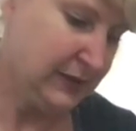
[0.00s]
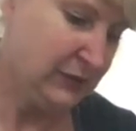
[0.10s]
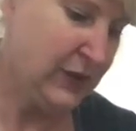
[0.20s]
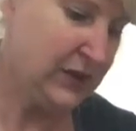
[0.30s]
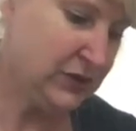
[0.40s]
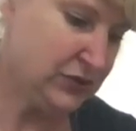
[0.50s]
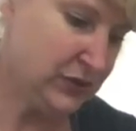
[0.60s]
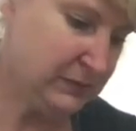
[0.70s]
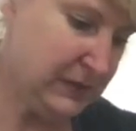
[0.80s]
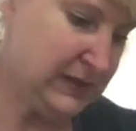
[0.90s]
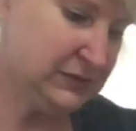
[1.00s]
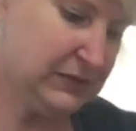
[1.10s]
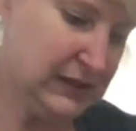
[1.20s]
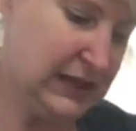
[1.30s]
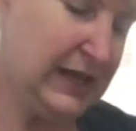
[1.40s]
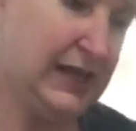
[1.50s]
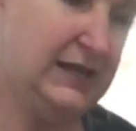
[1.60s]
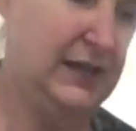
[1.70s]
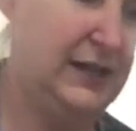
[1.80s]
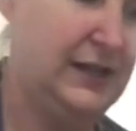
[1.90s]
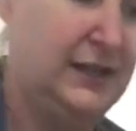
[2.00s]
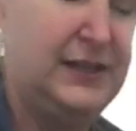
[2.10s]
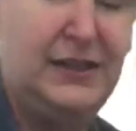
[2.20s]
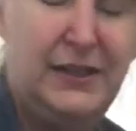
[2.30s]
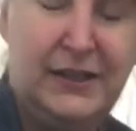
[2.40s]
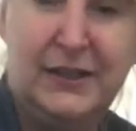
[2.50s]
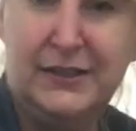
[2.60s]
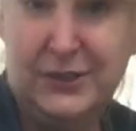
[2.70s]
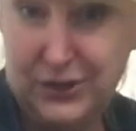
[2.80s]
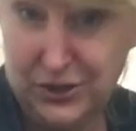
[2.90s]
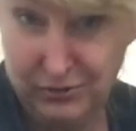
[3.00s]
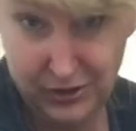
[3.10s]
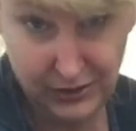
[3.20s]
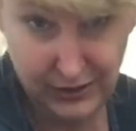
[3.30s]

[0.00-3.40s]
When you're doing a piece with the lid, do you throw the